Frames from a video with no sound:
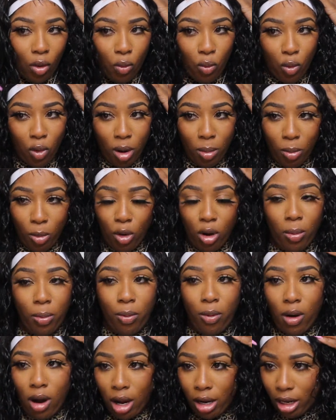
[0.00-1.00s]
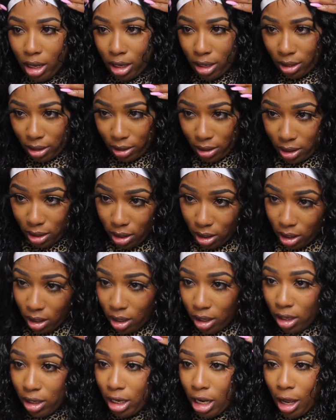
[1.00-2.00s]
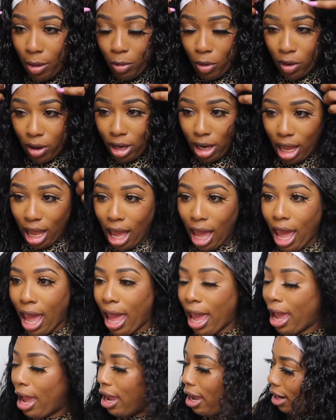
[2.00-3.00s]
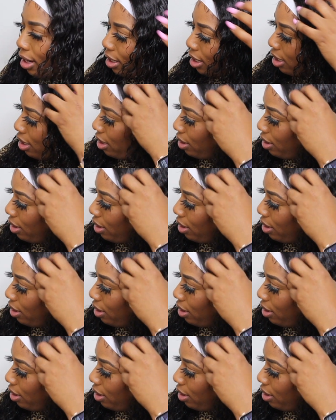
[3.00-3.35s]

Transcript: one more product that I'm going to add